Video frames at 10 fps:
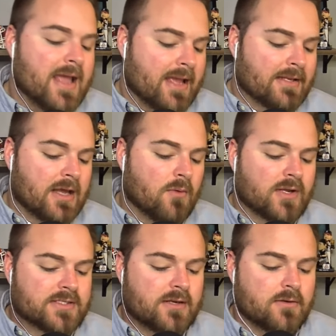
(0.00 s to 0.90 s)
and uh, we'll
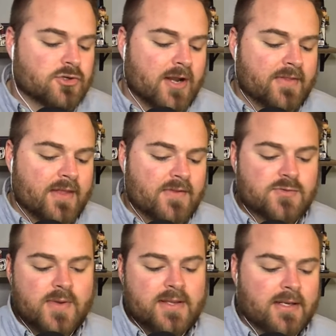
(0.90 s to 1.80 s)
continue to track that
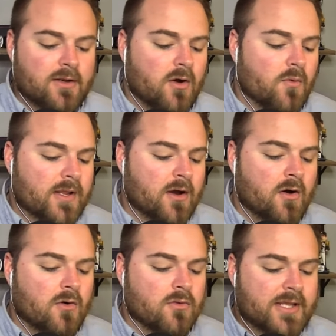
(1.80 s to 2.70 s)
this weekend and all week,
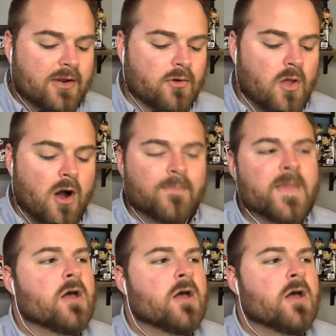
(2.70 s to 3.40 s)
all year long.